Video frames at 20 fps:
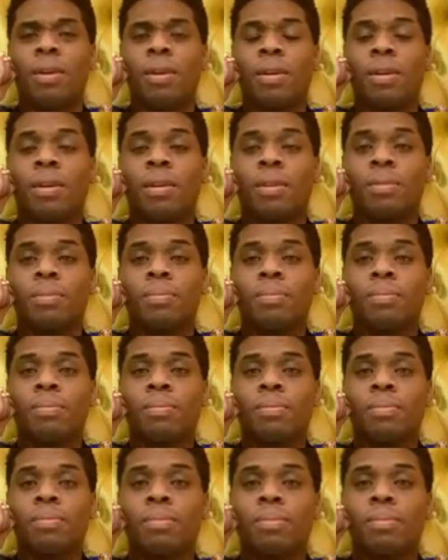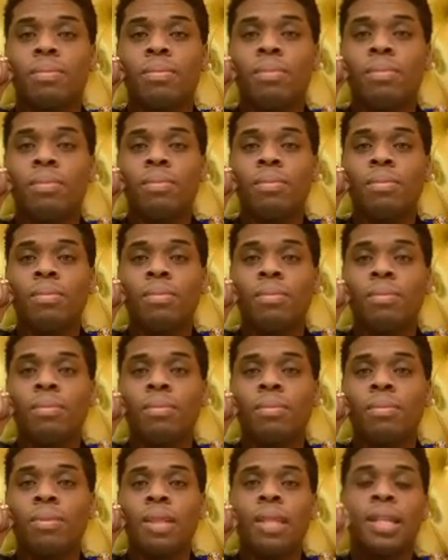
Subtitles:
Nothing is said.